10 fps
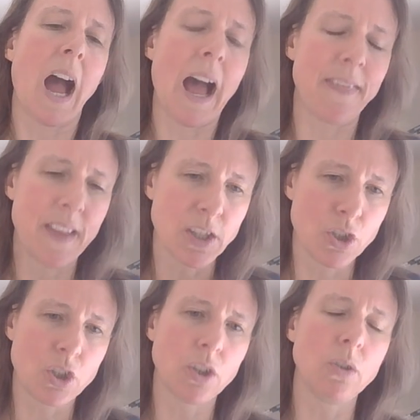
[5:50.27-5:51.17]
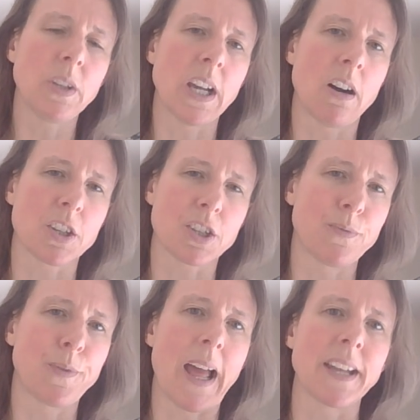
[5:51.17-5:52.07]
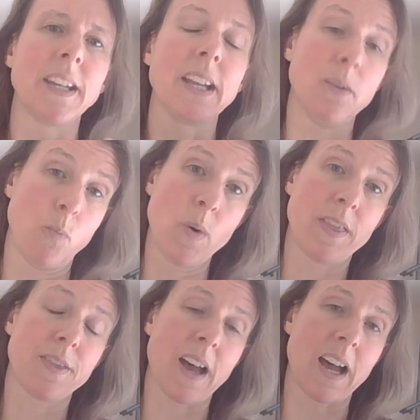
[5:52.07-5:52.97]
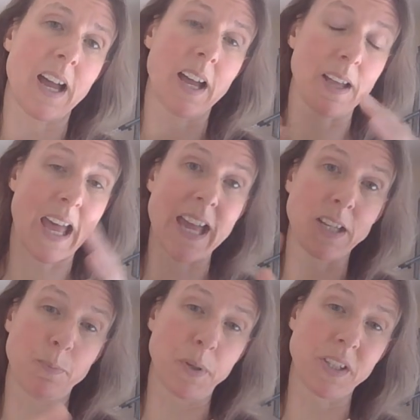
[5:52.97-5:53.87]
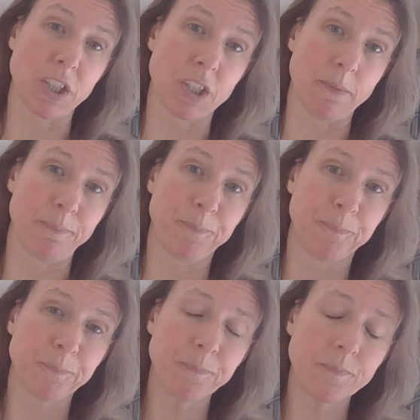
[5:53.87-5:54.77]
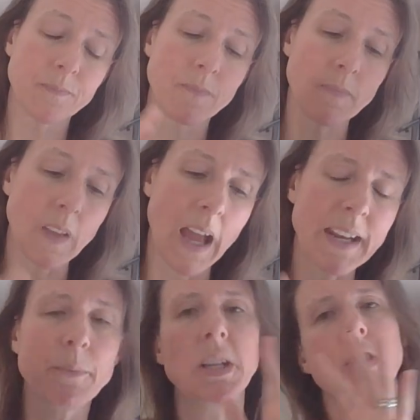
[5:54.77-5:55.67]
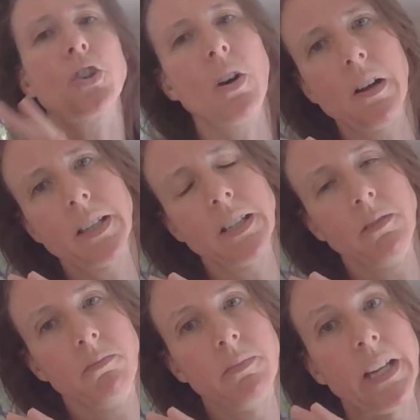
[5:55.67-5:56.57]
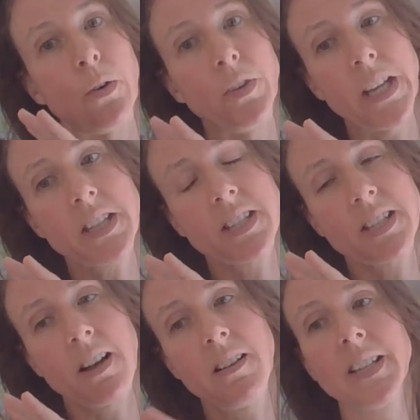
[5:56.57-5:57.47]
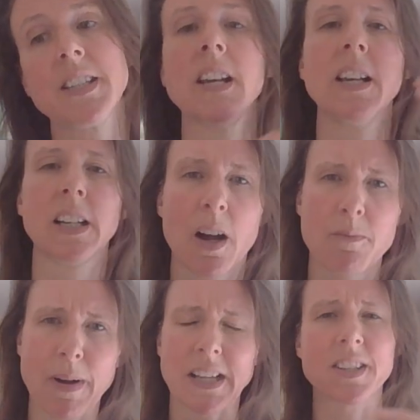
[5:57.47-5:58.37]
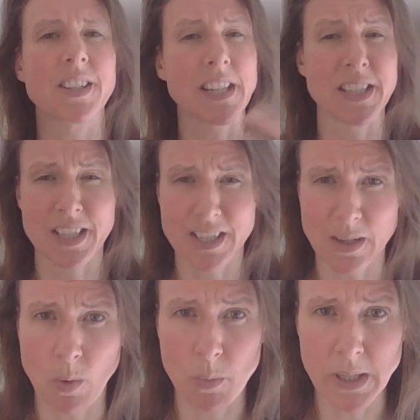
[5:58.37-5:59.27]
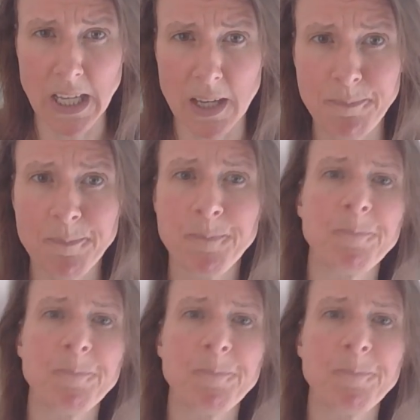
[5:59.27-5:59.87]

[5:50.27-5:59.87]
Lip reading: and then do the arch and flatten with that head position. And then we can try it on the other side, come back to center, see what we learn.